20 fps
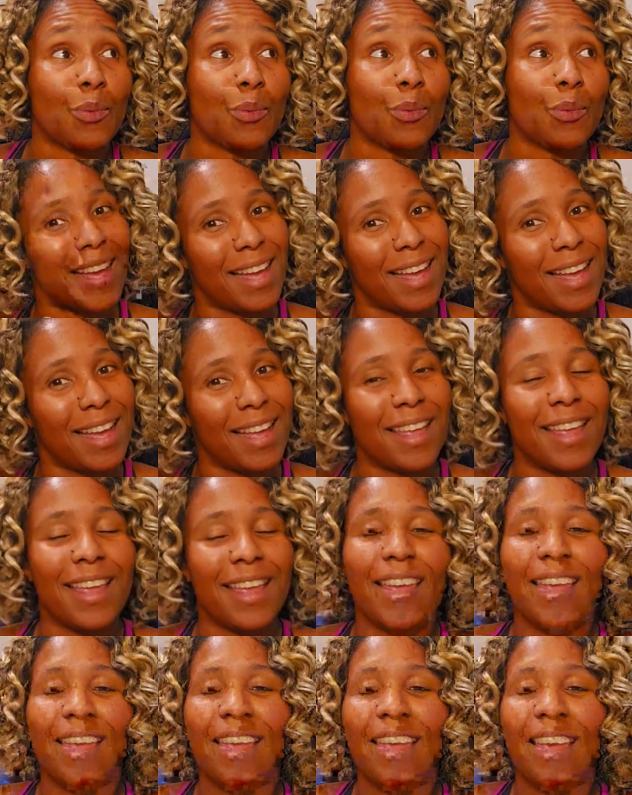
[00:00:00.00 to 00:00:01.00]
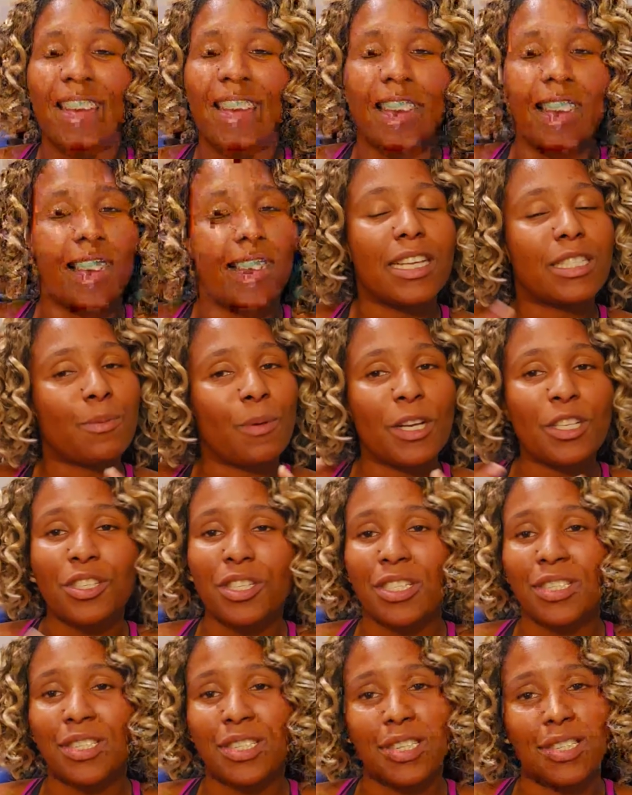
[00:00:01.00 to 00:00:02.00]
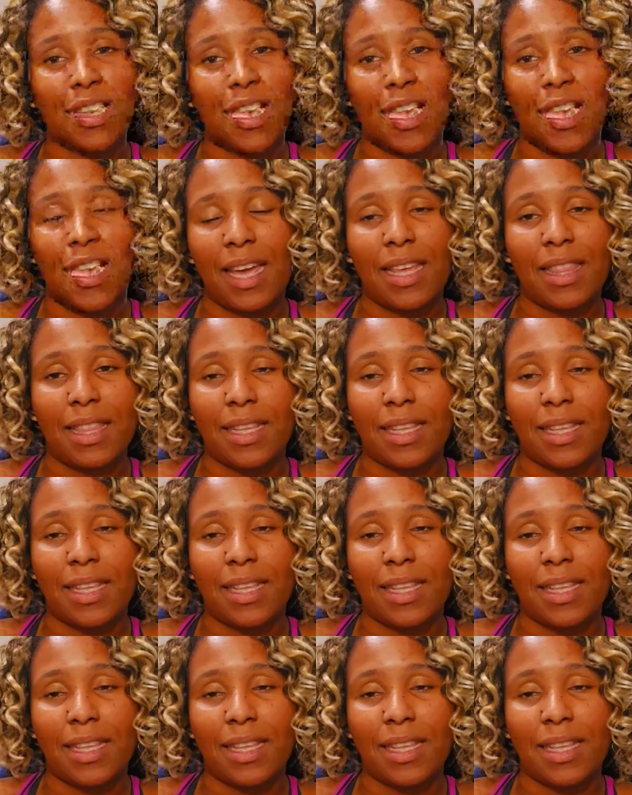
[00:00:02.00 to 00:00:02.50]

eh, especially today in